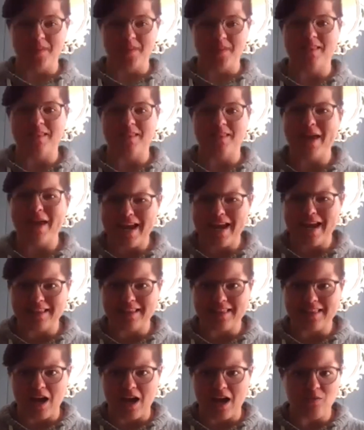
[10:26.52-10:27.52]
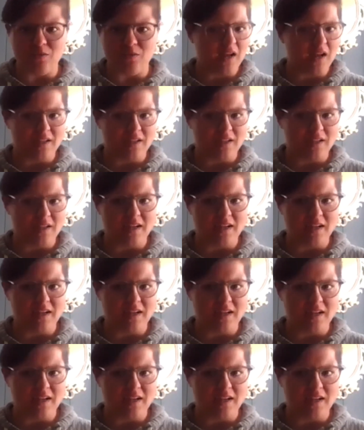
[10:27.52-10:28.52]
And the pain that reality
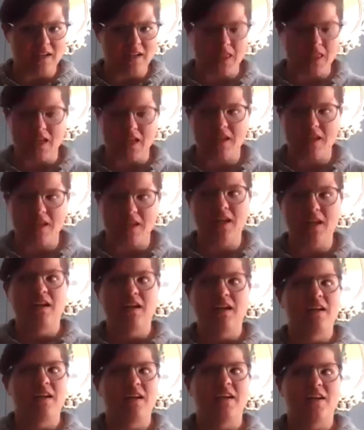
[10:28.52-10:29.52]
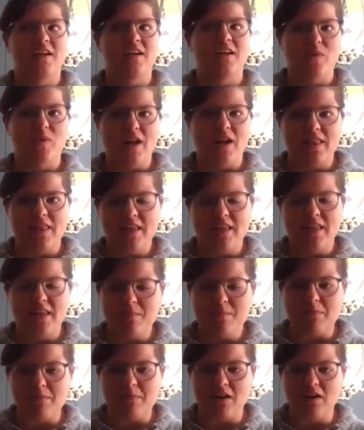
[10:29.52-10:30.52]
brings with it. You know, when I think
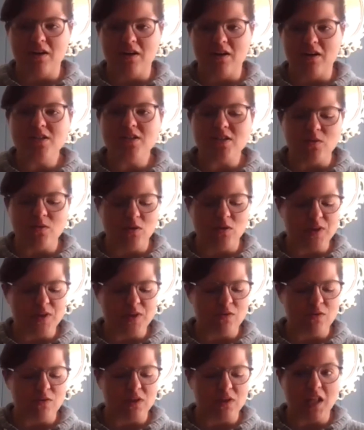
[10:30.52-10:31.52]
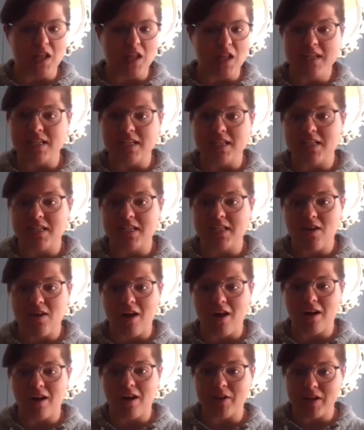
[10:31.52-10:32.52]
about parents who are really reluctant to
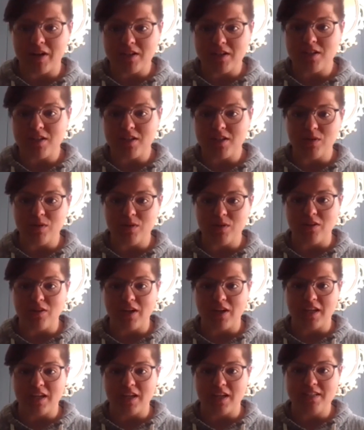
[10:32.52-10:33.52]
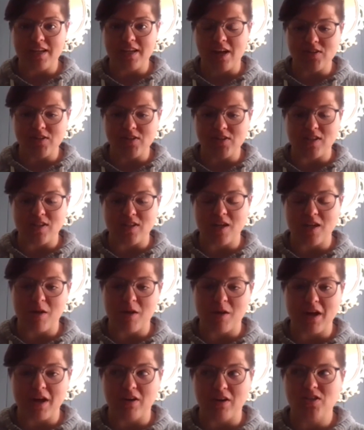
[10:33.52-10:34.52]
talk about HD with their kids, I also think
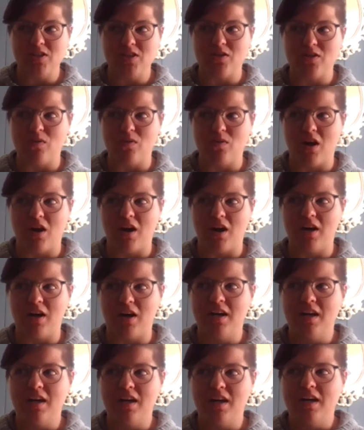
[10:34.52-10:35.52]
about parents who are